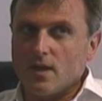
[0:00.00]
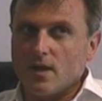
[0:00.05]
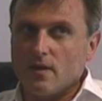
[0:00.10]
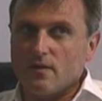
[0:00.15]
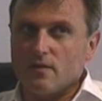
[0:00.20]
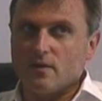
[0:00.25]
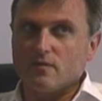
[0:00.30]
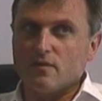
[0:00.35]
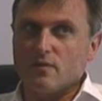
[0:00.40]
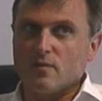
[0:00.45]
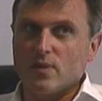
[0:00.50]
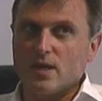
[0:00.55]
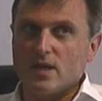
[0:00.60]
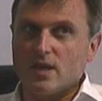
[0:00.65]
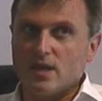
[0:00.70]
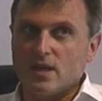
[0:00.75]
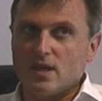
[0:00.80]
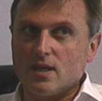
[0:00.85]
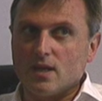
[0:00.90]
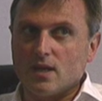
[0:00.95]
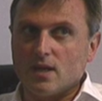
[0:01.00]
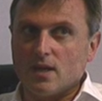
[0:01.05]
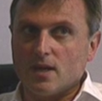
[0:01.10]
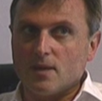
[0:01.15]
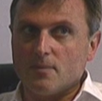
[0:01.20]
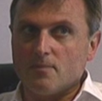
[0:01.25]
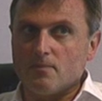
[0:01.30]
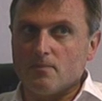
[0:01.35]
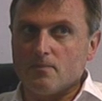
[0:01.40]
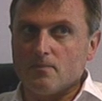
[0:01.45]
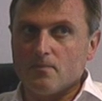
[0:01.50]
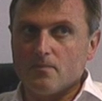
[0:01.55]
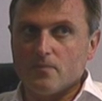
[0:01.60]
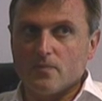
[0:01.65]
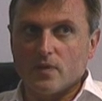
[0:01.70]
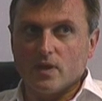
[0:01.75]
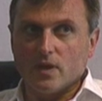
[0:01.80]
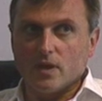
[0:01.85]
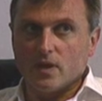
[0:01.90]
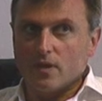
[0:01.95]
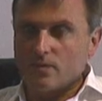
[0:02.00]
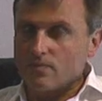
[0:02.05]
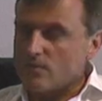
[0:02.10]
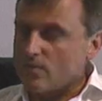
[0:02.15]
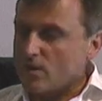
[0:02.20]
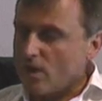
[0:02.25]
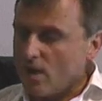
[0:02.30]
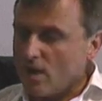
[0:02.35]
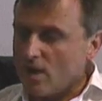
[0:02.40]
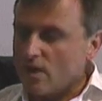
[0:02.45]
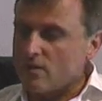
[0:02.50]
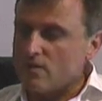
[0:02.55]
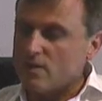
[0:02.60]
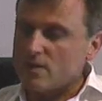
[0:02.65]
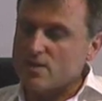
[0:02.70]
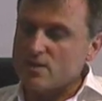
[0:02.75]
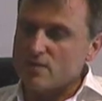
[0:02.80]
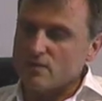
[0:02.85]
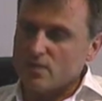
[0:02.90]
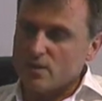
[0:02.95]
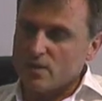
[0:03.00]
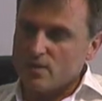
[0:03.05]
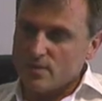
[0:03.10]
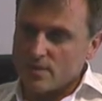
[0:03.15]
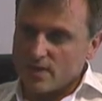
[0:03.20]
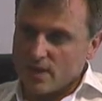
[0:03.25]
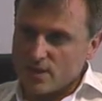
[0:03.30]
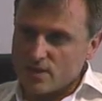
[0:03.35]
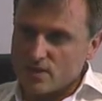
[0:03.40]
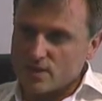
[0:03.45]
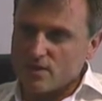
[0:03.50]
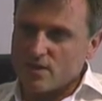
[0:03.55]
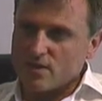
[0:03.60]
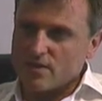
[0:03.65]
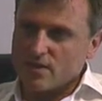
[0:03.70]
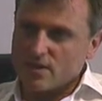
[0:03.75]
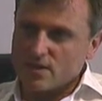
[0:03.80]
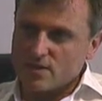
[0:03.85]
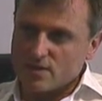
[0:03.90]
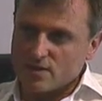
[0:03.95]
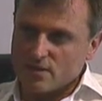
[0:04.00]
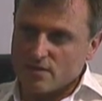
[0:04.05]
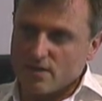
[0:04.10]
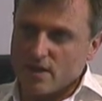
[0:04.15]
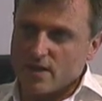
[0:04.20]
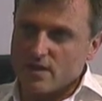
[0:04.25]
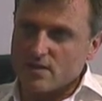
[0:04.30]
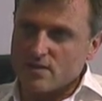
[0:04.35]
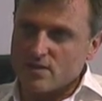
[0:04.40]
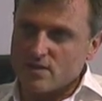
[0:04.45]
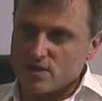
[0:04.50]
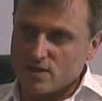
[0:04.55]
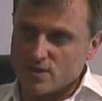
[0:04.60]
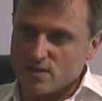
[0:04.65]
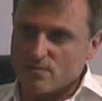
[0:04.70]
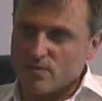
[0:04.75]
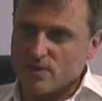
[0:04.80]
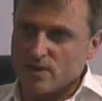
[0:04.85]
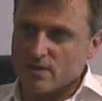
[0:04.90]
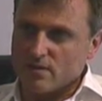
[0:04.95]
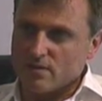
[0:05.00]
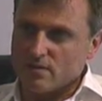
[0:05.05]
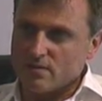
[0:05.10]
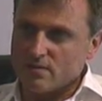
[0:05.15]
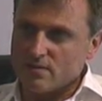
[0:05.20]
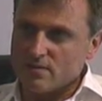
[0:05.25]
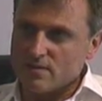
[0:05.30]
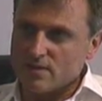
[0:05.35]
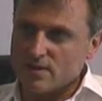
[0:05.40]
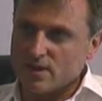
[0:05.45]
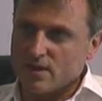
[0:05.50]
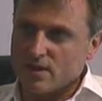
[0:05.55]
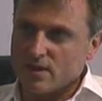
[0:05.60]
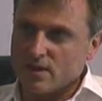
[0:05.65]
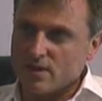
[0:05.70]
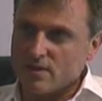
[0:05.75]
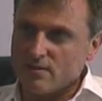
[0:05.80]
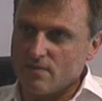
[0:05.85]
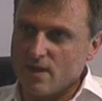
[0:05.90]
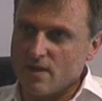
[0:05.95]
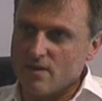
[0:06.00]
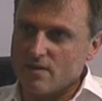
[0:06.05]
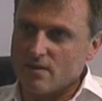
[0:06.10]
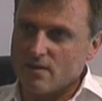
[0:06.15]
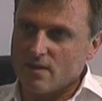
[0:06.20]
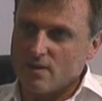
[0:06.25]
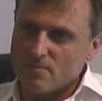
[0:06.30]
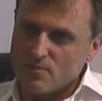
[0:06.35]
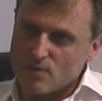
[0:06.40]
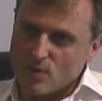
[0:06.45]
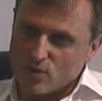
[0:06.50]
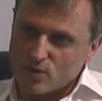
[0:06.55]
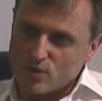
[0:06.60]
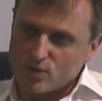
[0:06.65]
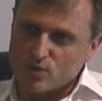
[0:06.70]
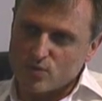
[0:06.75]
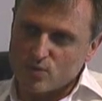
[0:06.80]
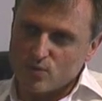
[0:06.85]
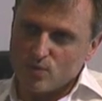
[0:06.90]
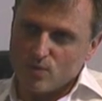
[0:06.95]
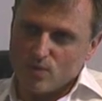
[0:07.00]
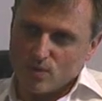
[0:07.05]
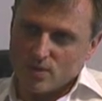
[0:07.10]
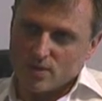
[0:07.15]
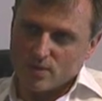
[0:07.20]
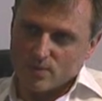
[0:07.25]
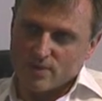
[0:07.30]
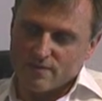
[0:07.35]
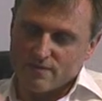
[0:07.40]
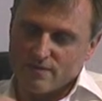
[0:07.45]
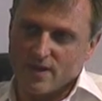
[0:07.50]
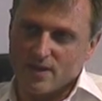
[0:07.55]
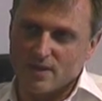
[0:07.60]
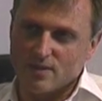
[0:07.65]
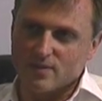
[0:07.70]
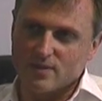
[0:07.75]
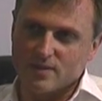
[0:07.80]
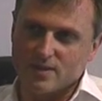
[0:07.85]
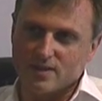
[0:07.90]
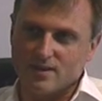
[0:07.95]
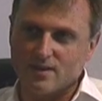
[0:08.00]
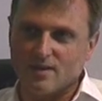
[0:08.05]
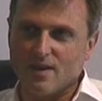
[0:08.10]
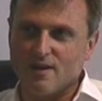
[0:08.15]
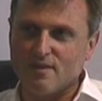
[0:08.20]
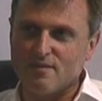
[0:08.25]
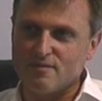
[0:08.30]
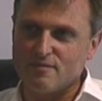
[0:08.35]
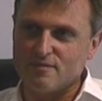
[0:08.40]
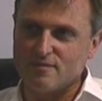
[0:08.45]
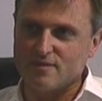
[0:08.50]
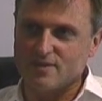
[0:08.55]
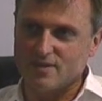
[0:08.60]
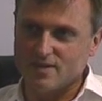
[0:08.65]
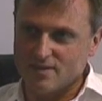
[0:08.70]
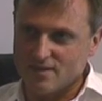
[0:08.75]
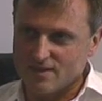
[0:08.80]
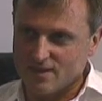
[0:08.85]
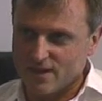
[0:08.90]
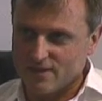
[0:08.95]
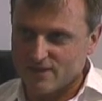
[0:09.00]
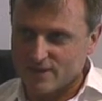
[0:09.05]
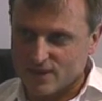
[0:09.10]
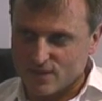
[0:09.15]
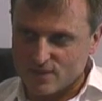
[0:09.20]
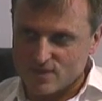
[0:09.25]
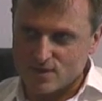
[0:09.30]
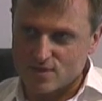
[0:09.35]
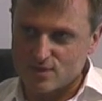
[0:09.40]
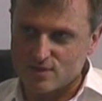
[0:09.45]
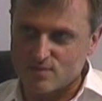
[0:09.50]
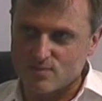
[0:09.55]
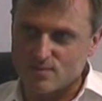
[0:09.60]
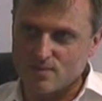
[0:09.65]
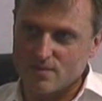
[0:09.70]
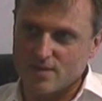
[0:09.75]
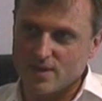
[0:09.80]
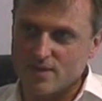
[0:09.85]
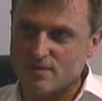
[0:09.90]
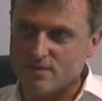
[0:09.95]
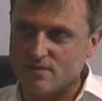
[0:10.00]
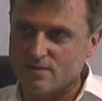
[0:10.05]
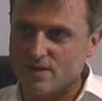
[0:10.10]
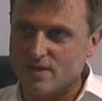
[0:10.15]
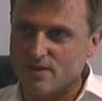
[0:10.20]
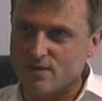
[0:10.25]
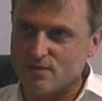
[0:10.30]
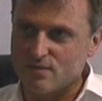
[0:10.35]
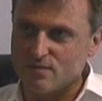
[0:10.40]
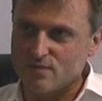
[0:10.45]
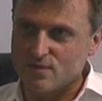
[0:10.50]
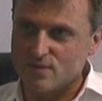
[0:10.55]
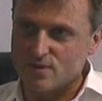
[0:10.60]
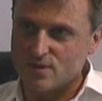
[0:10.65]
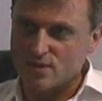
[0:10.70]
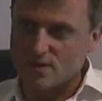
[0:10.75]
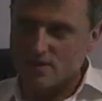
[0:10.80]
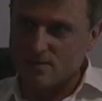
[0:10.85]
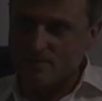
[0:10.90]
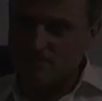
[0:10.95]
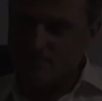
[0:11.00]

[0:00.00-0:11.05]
think for me, yeah, high on the list of recommendation. I think it's a great discipline to get our head around, and I'm not sure we're valuing it enough in our ecosystem around the greater university.